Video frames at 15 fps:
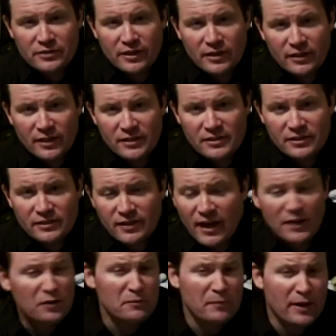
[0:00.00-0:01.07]
and I said,
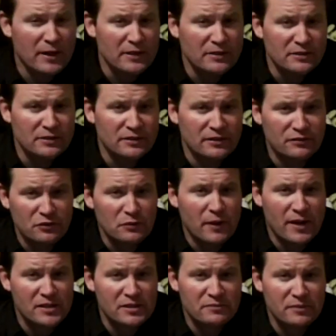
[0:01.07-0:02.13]
I don't mind if you
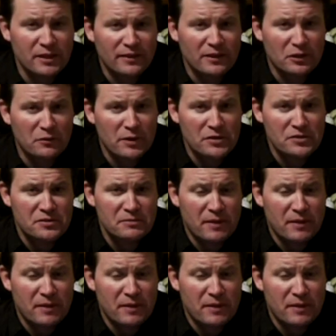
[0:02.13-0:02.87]
ask me a lot of questions,